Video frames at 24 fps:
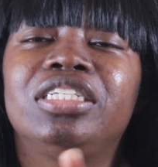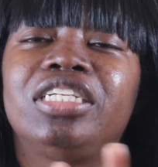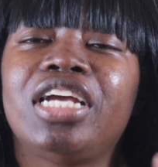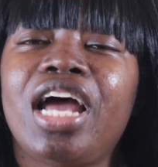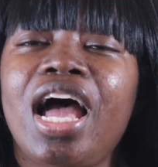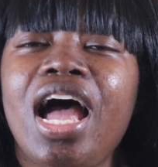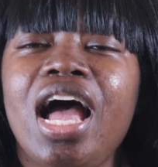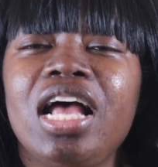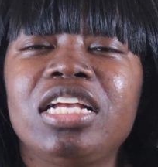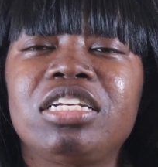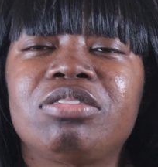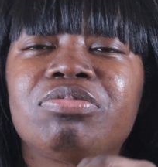
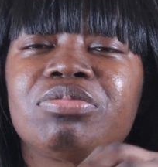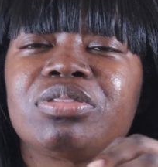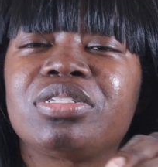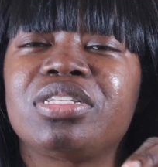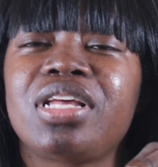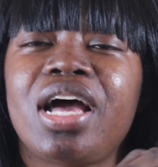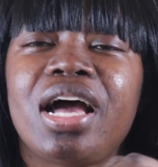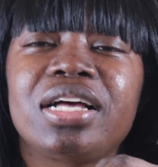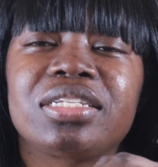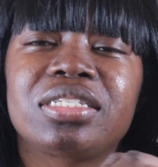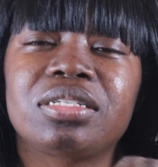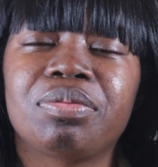Josh was
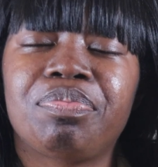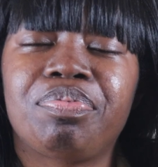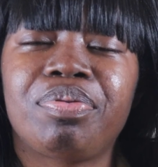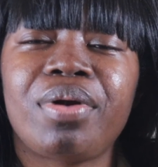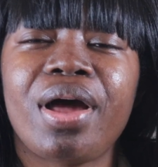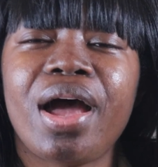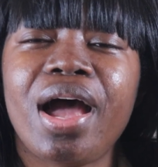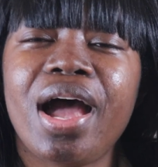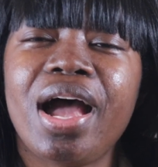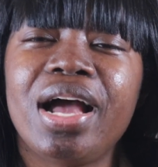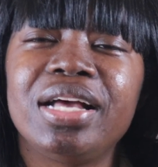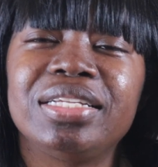not
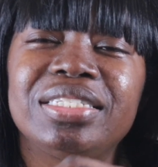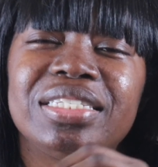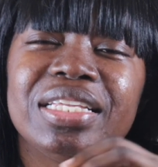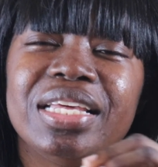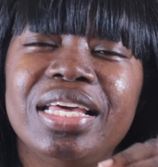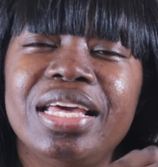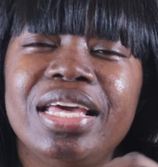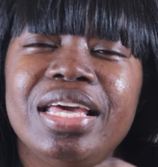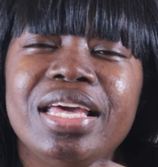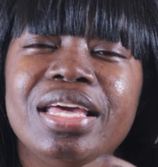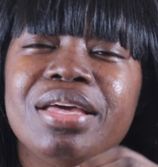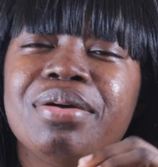
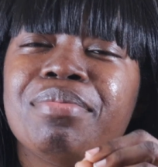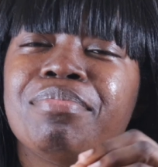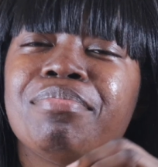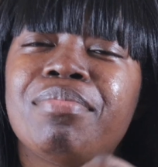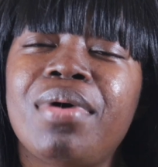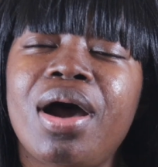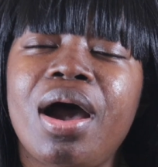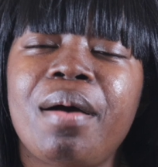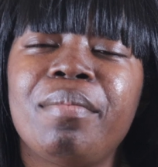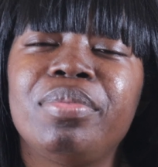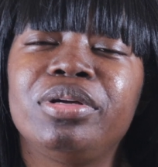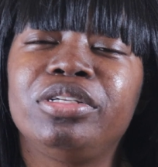surprised at
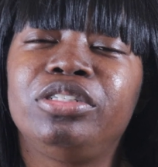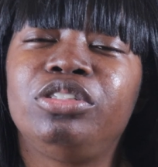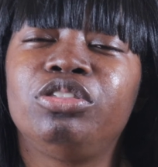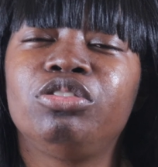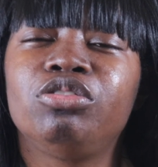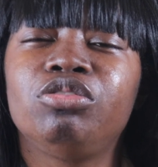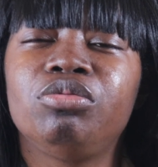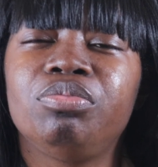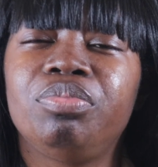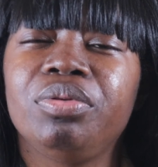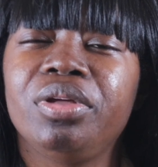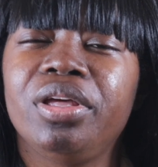Mama
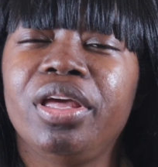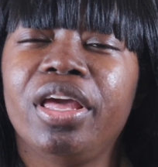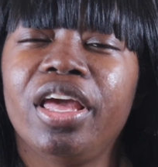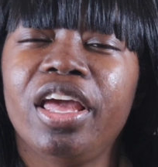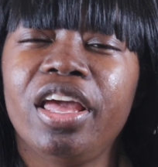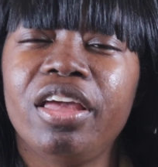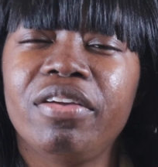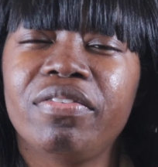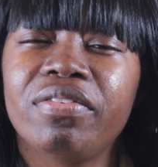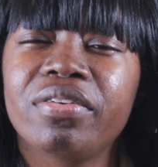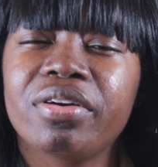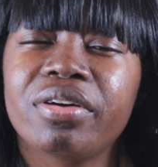June's
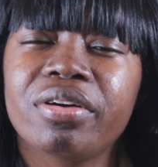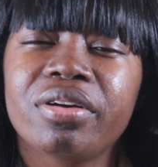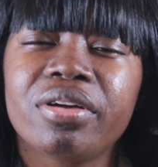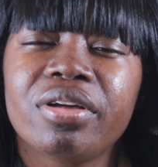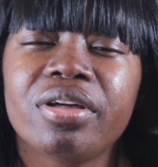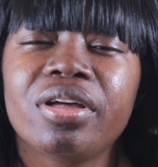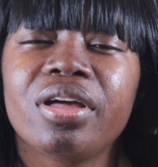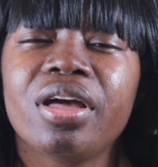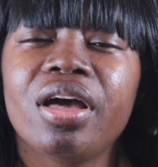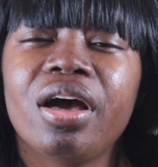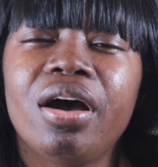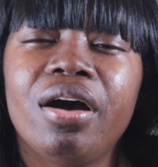
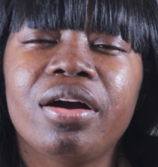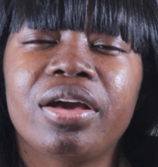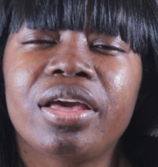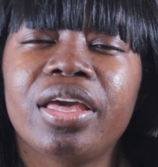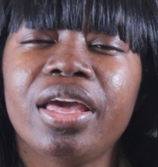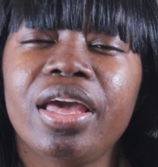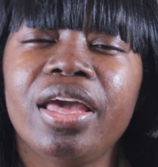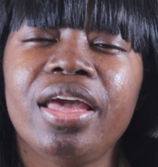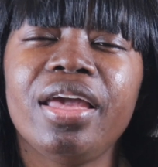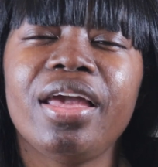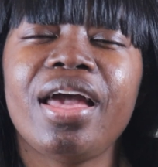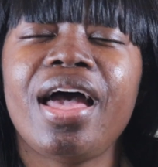behavior,
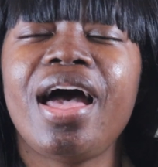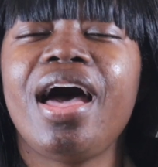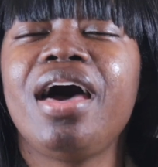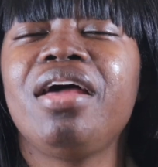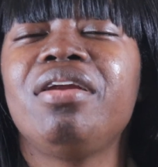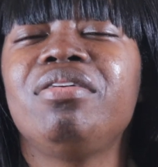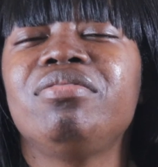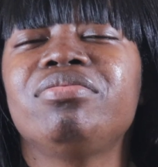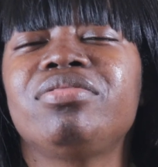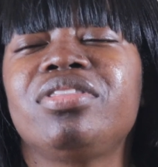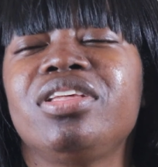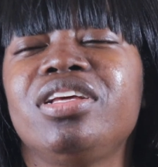okay?
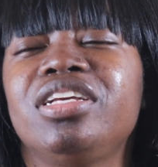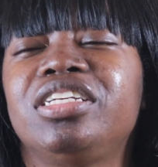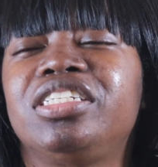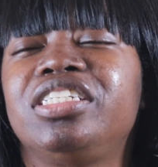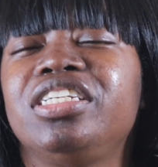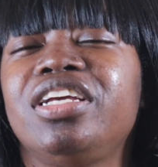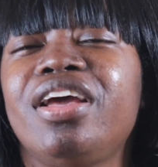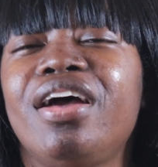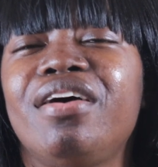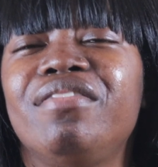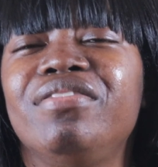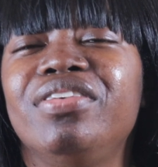I don't think
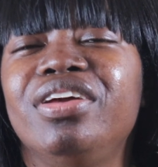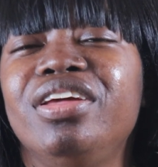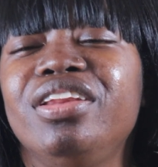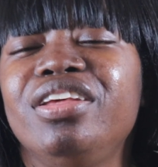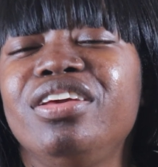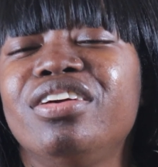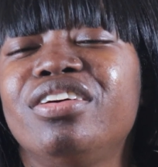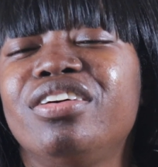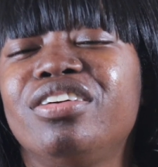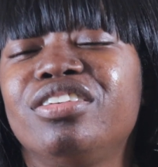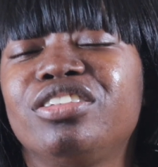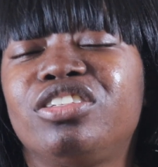she have
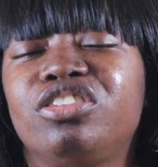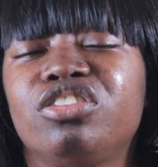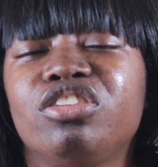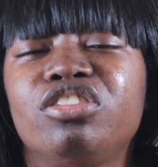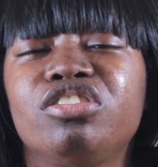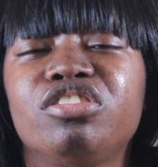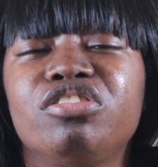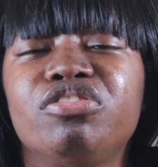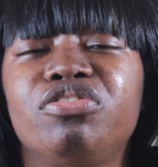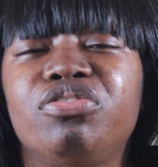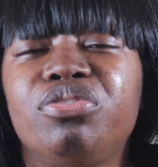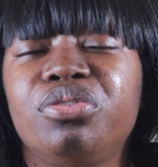any of her
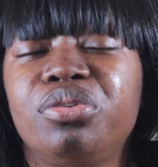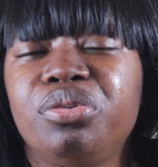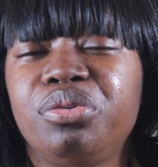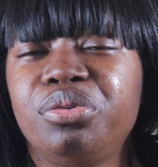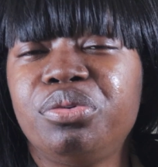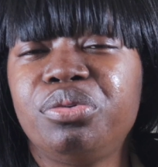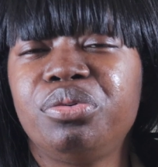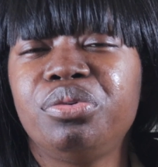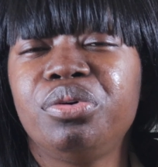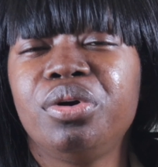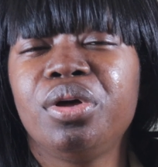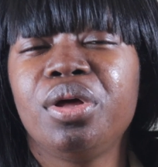children
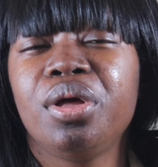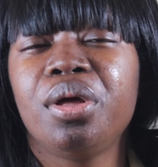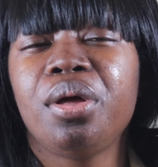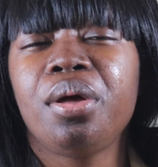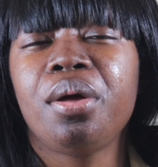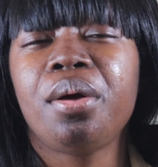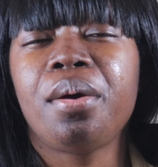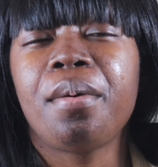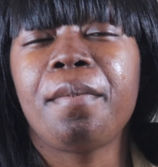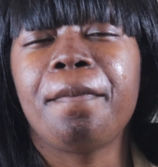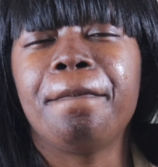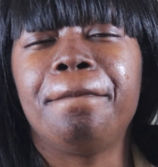fooled.
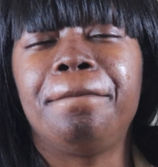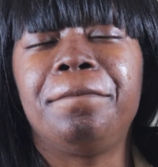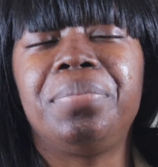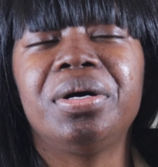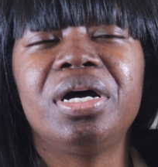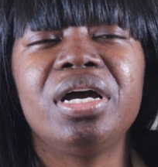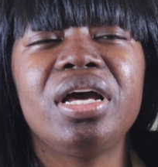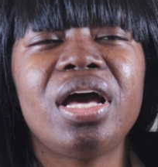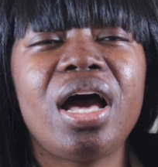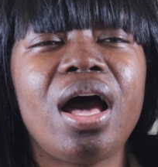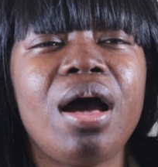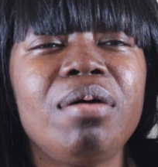
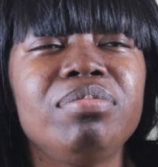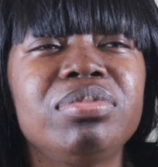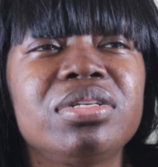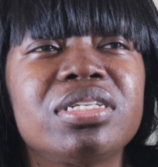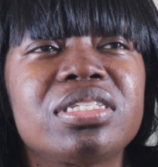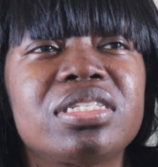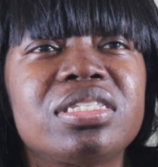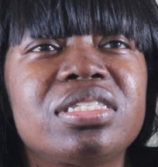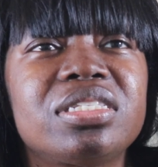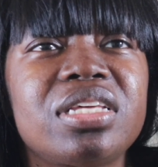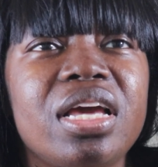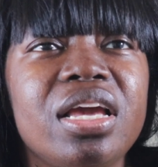But I'm
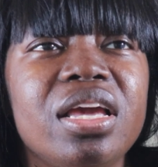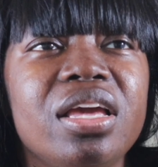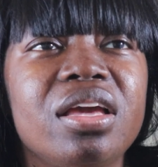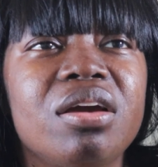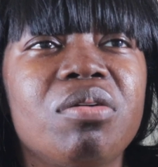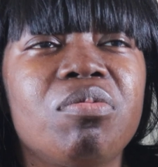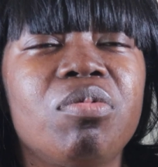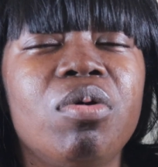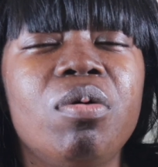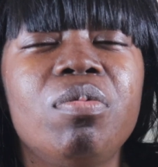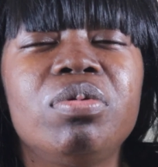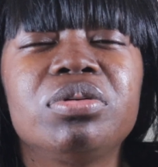just
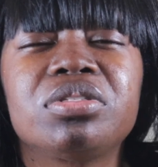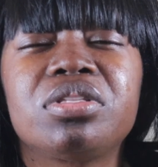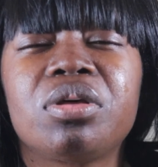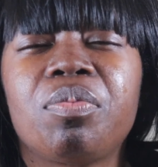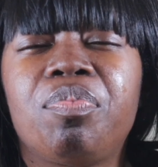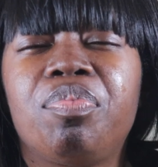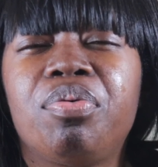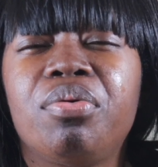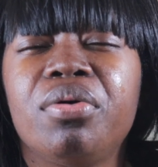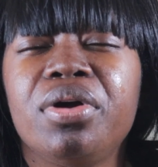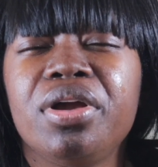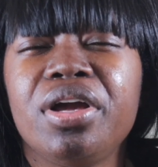saying, what was
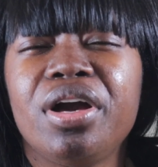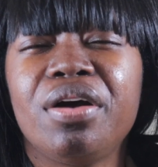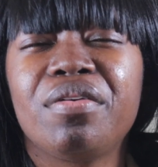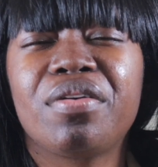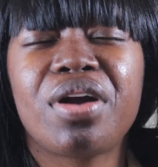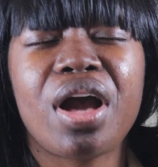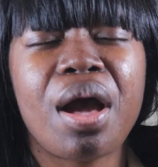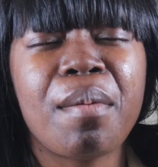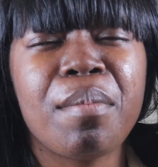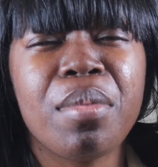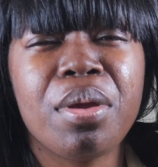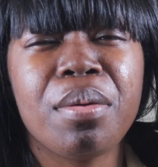the point
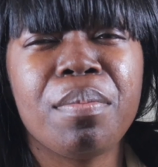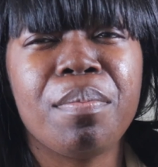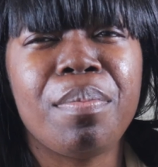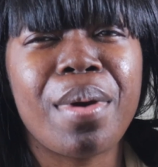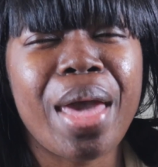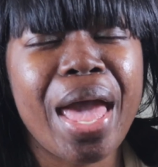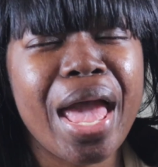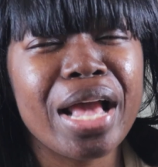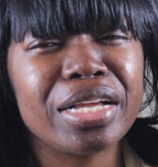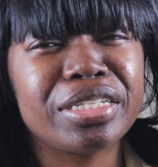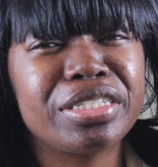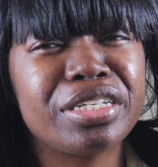of coming
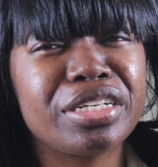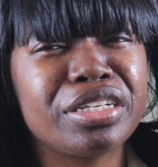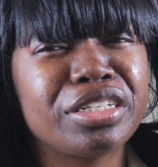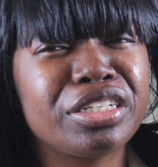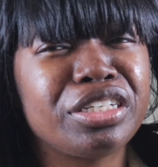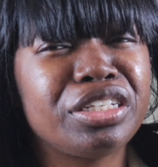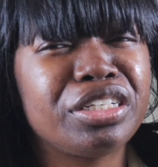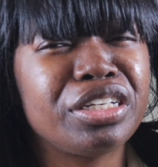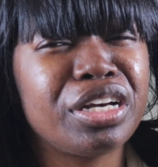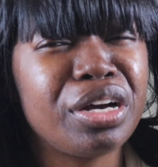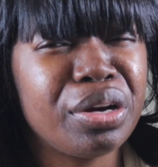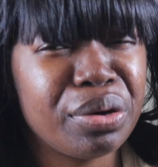back to
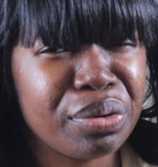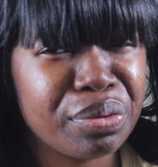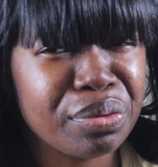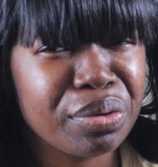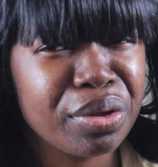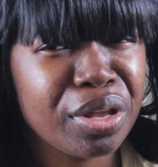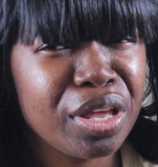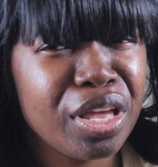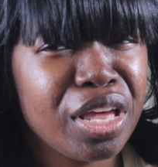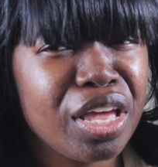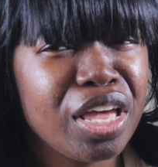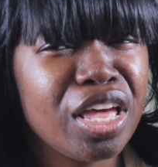the
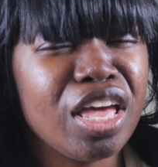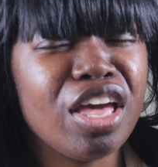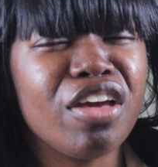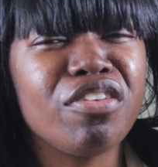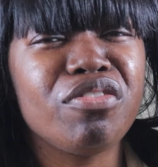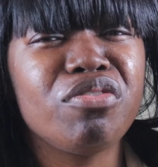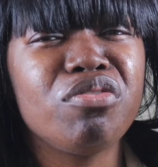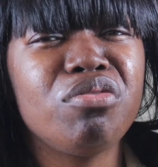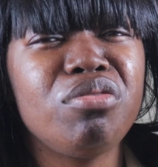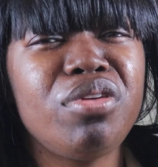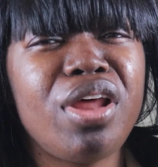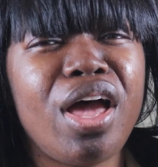show
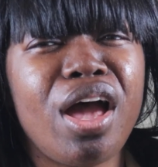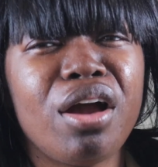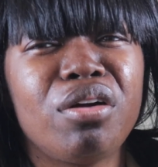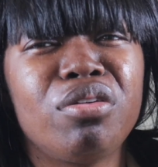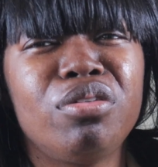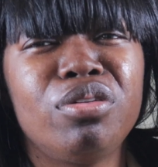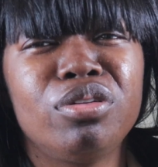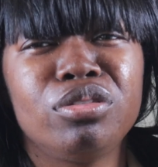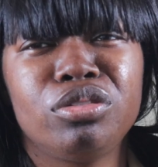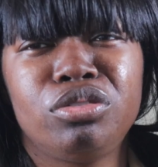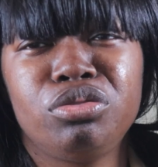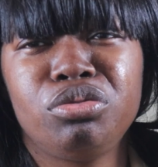if you're
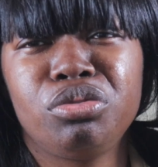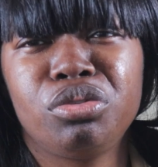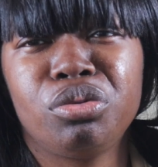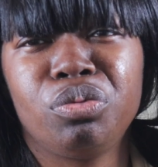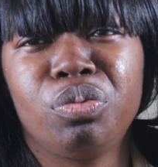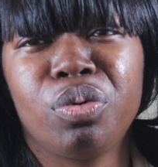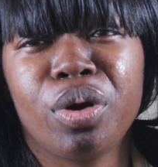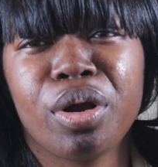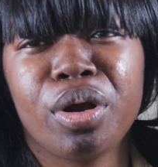not going to do the